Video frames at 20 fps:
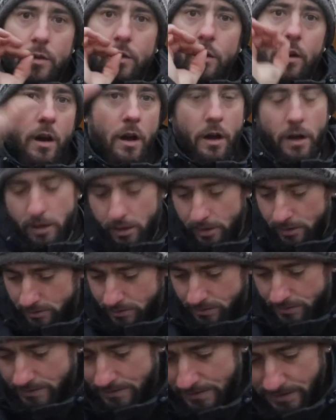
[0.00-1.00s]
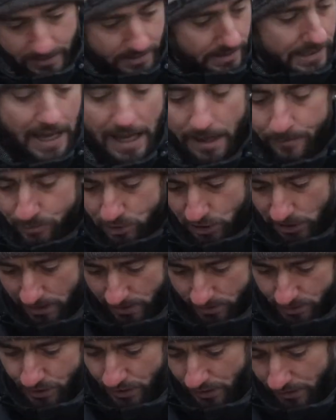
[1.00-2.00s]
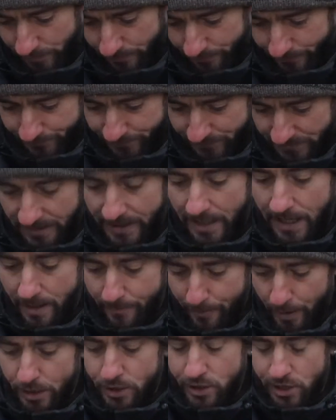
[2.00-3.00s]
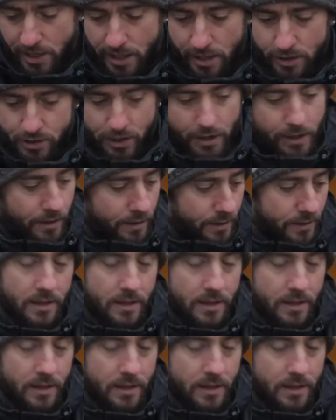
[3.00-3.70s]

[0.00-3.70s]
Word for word: Oh, game changer, game changer.